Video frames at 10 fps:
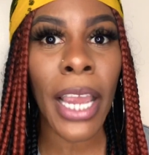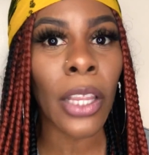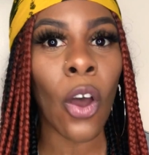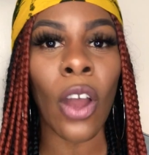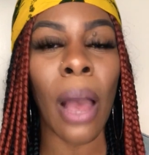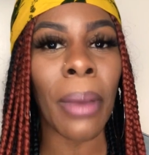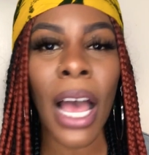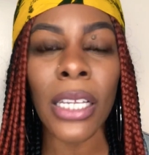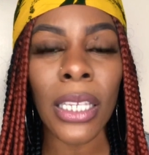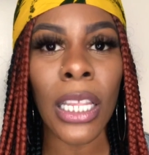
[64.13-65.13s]
long. I'm
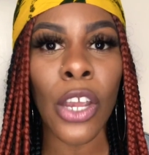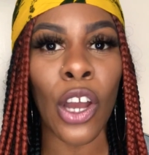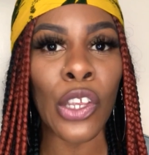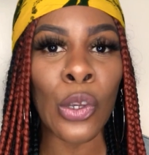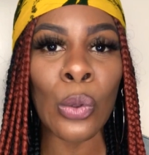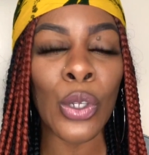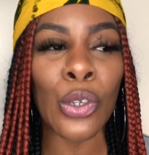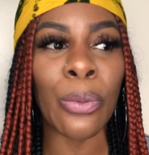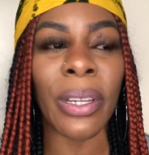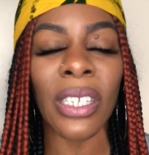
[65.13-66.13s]
constantly on
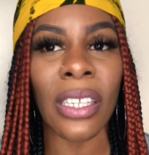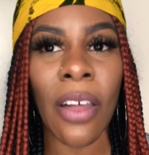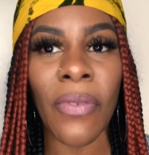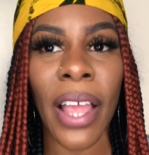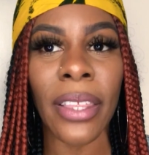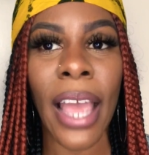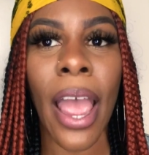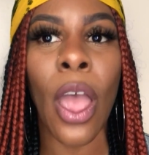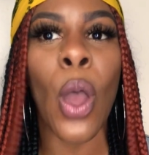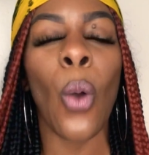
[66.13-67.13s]
YouTube and stuff like
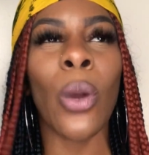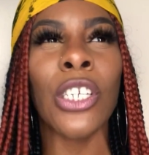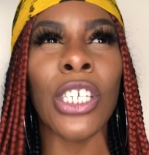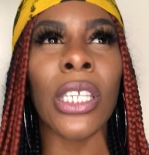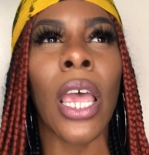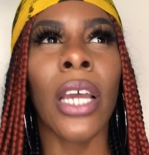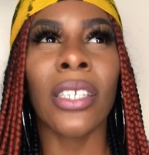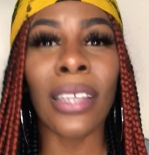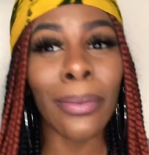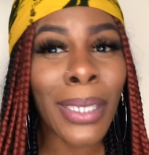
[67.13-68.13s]
that, which is
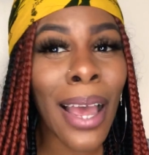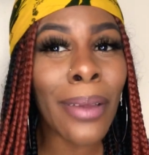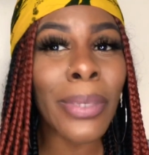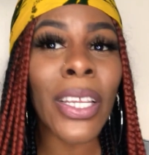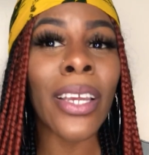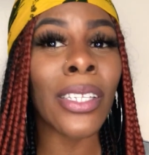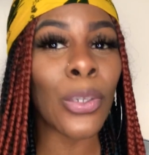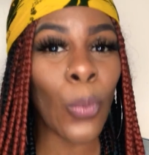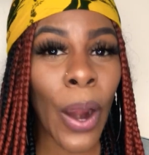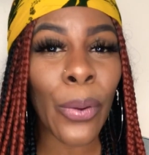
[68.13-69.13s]
sometimes it's
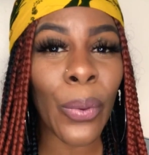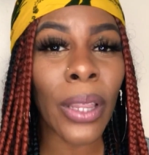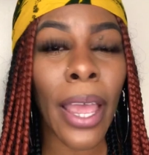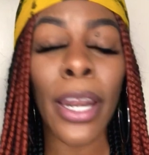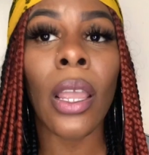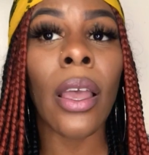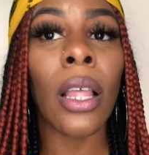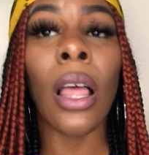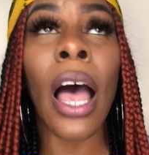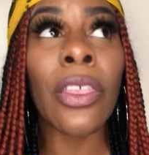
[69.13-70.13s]
work related.
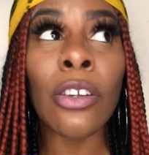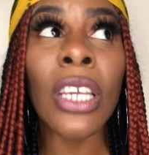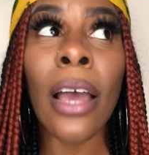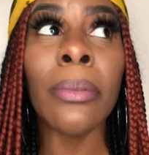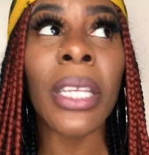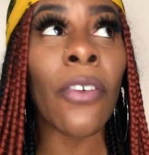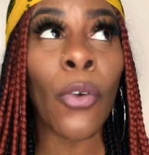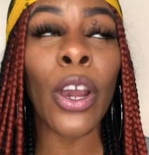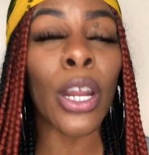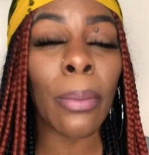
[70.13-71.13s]
Other times, if
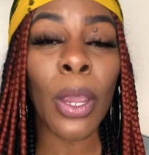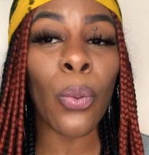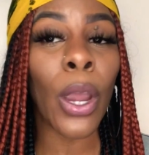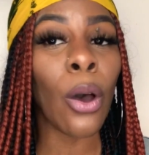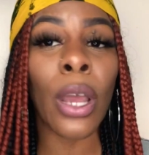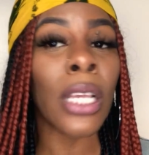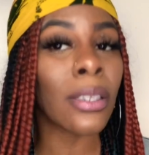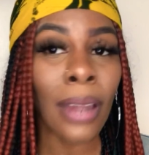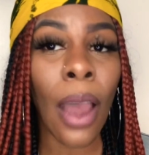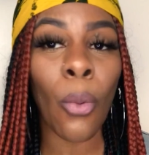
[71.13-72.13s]
we're going to be real, it's
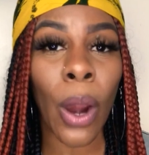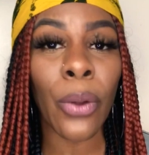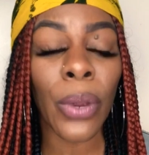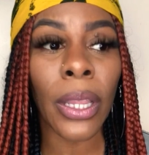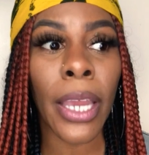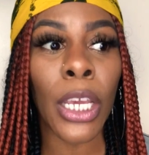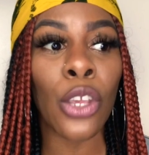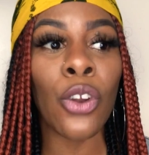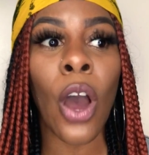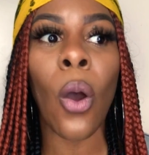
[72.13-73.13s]
not work related,
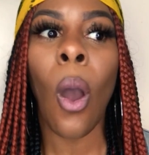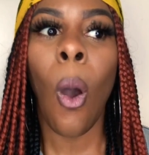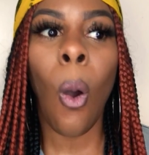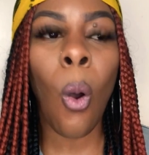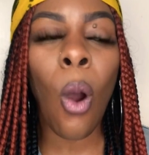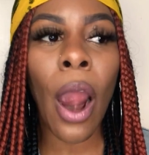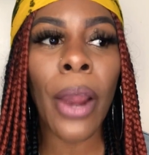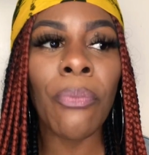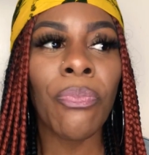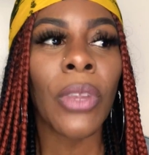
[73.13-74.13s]
you know,
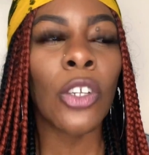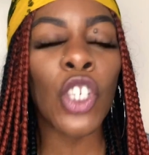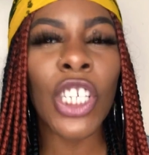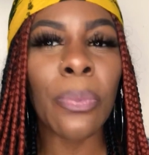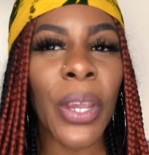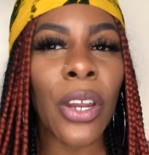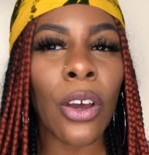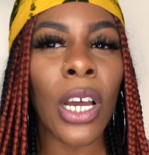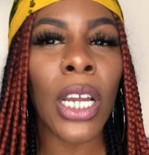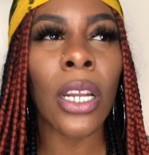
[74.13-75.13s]
or just being
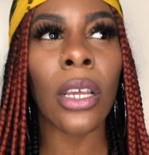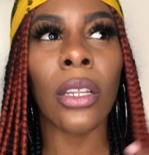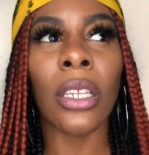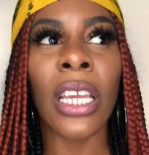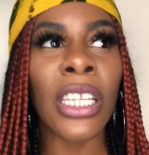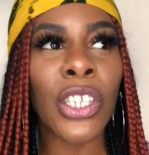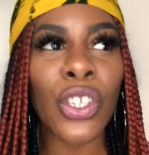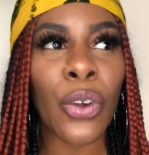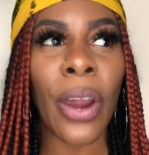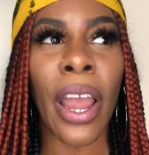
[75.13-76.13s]
on
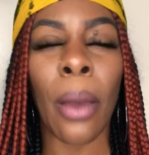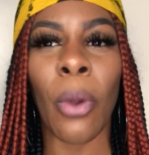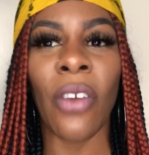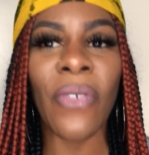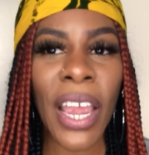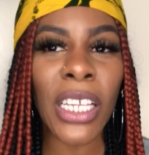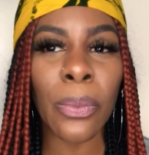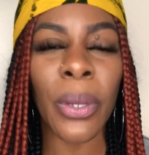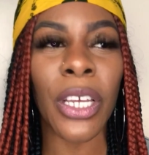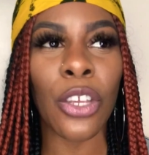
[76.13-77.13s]
Instagram or
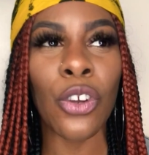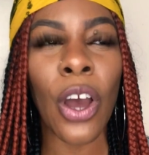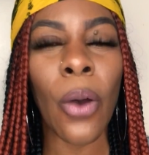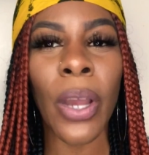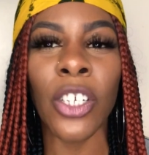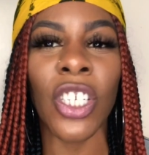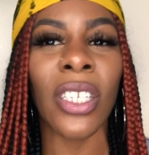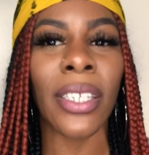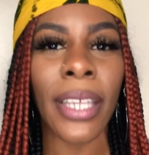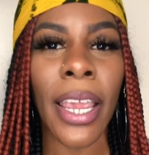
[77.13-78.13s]
Facebook, you know, and
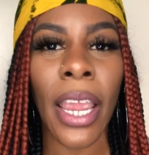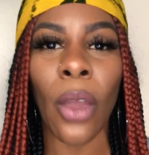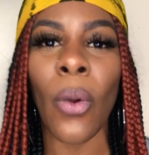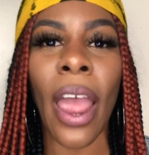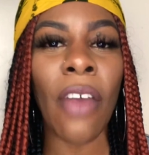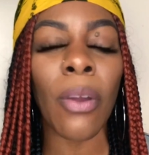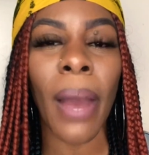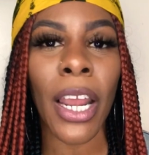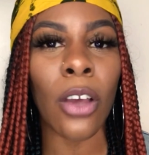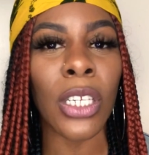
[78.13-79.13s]
just seeing what
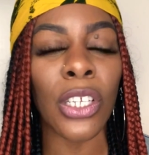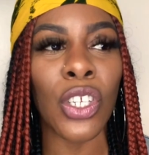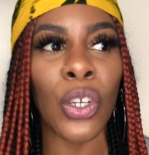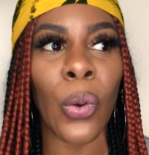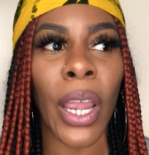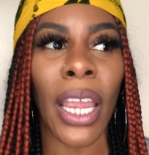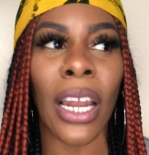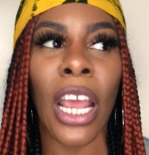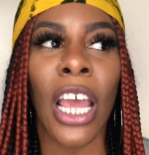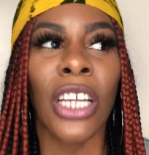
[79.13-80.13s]
everybody else is doing
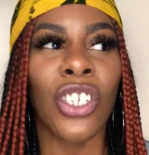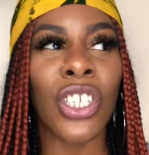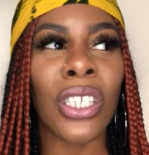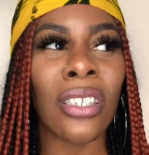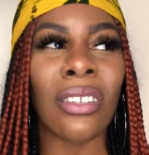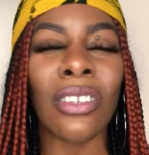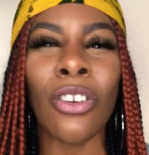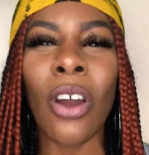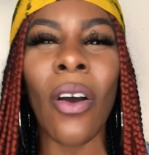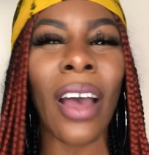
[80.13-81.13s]
and just, you
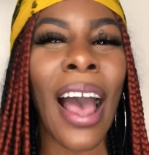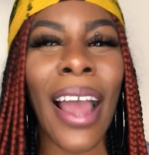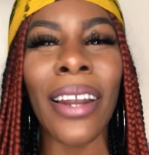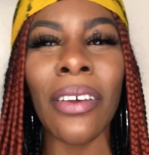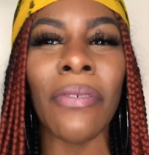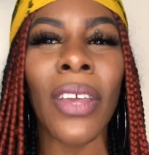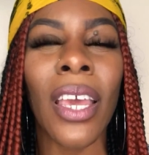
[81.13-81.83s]
know, kind of